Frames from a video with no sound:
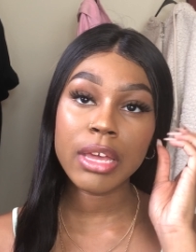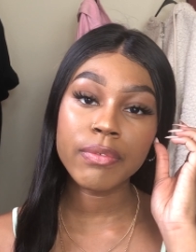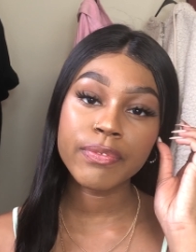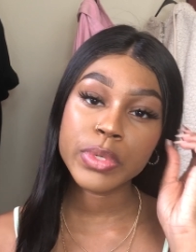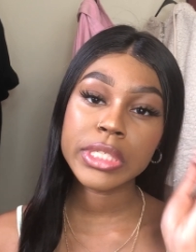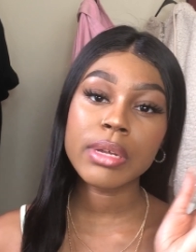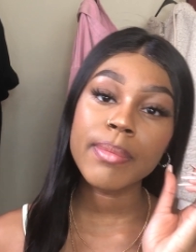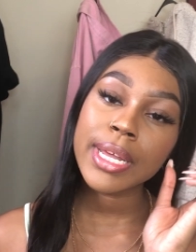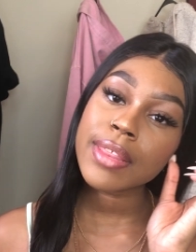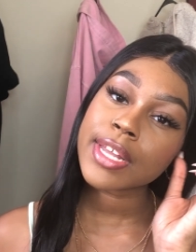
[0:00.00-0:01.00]
And for
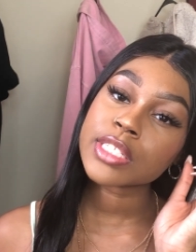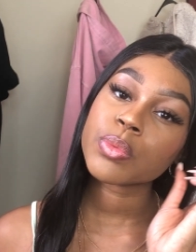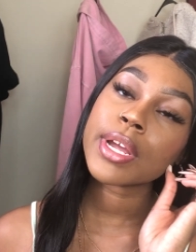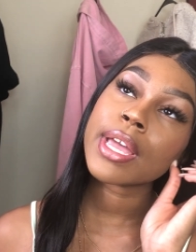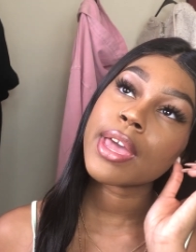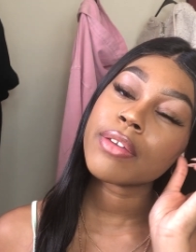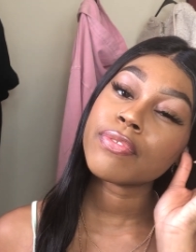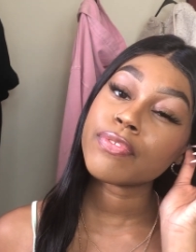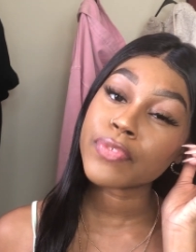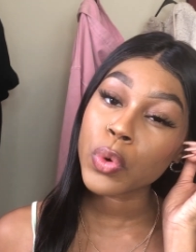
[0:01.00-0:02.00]
somebody that is wearing a
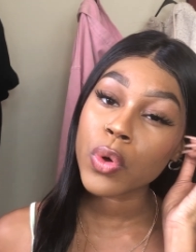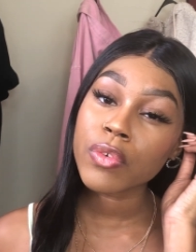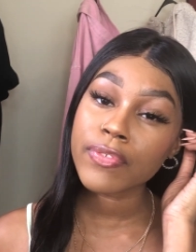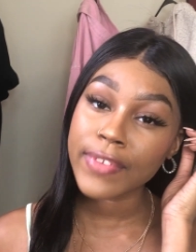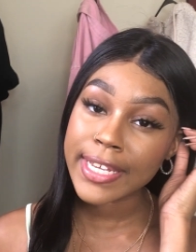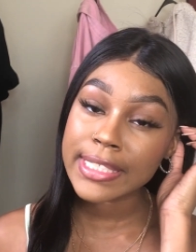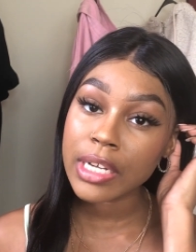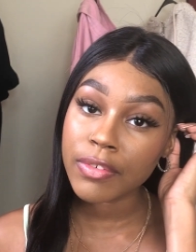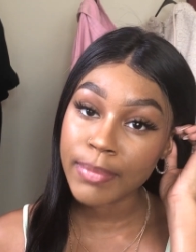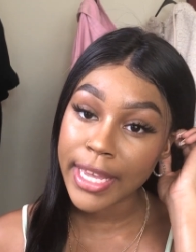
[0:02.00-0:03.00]
full face
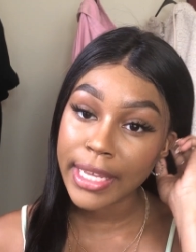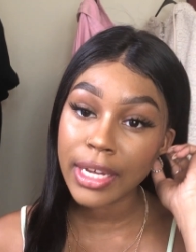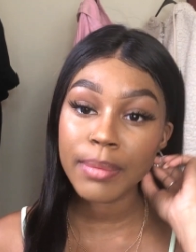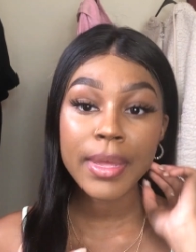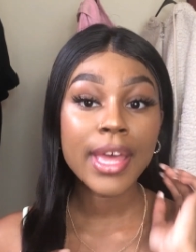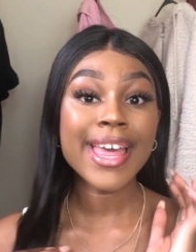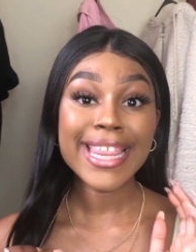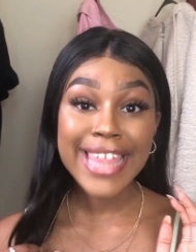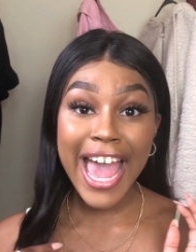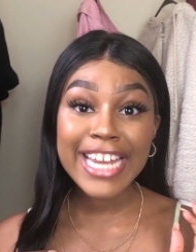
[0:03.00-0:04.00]
of makeup,
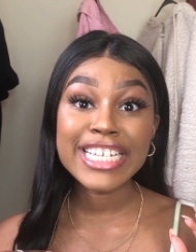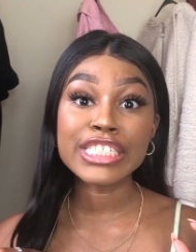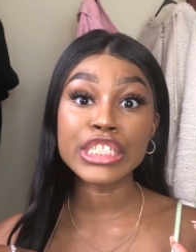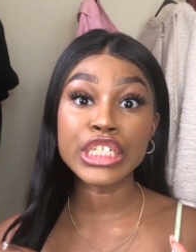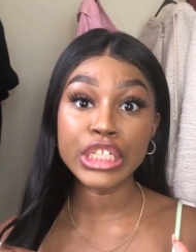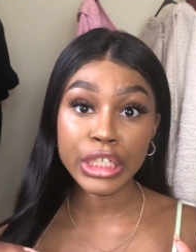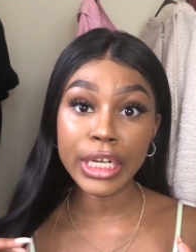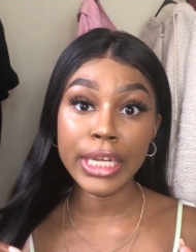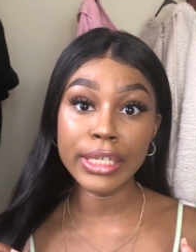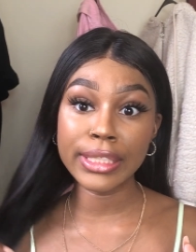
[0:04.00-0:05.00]
that is
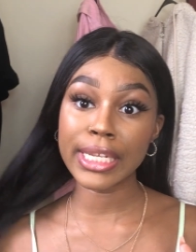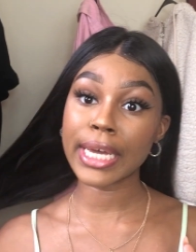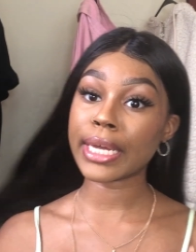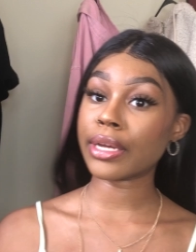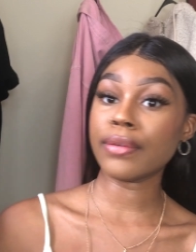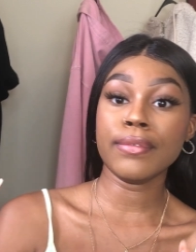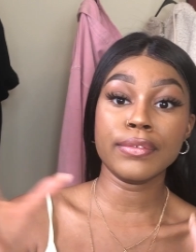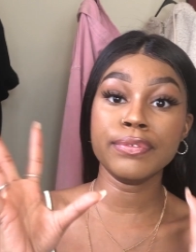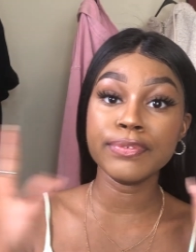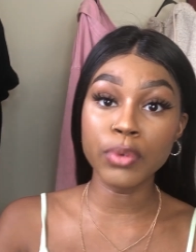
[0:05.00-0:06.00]
good. Like,
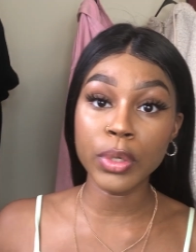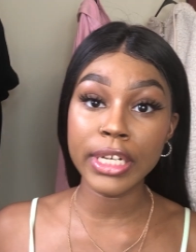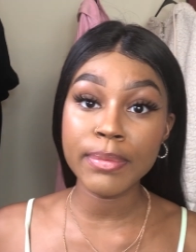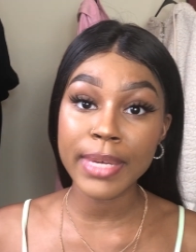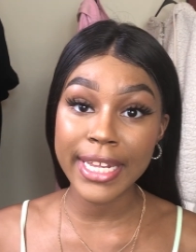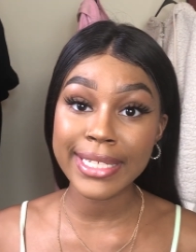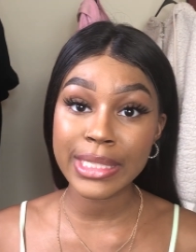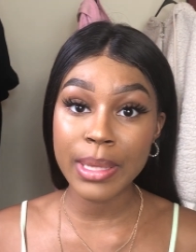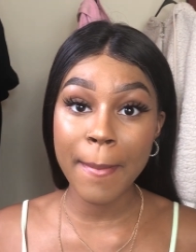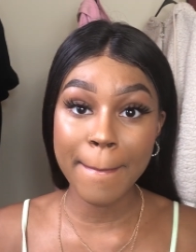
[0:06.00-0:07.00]
40
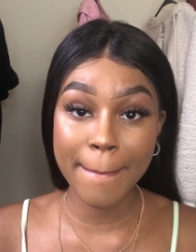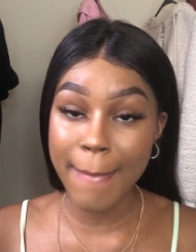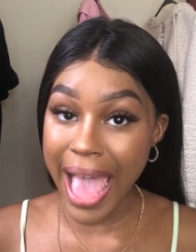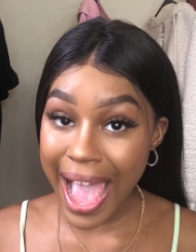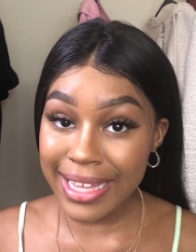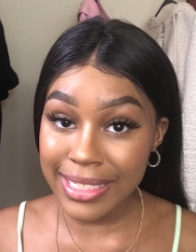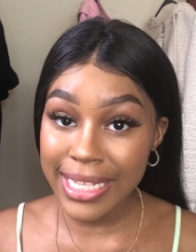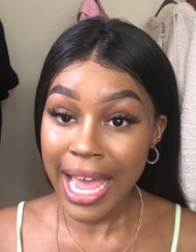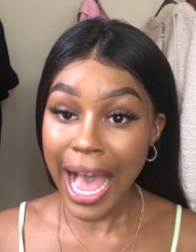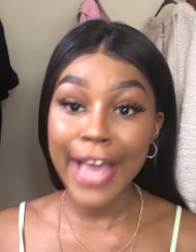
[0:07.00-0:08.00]
minutes max.
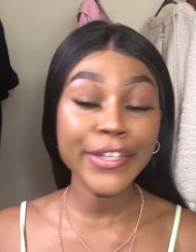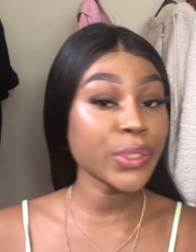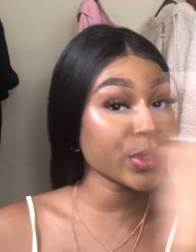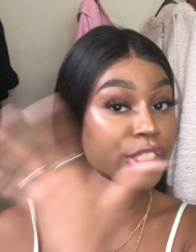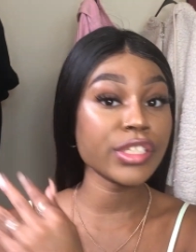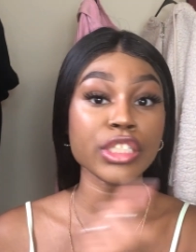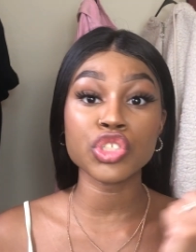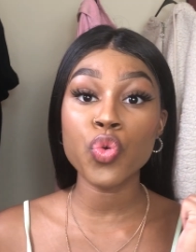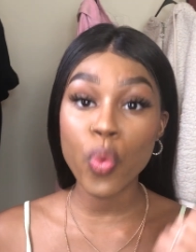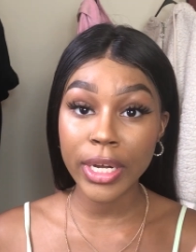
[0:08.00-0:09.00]
I could do this look in
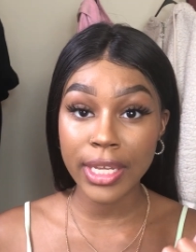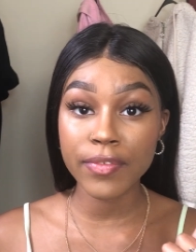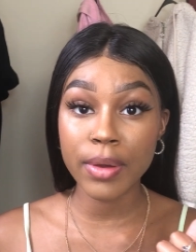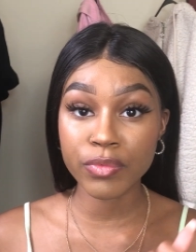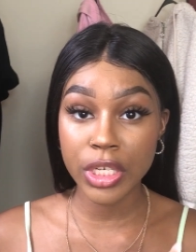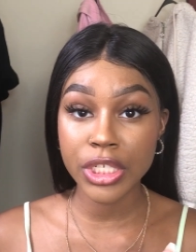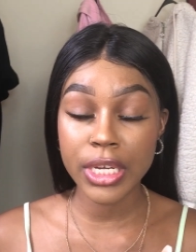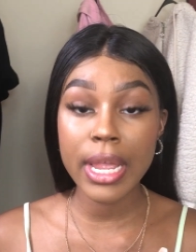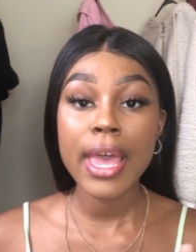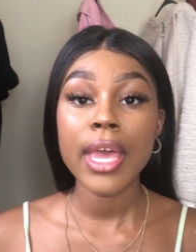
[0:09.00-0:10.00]
20 if I'm rushing.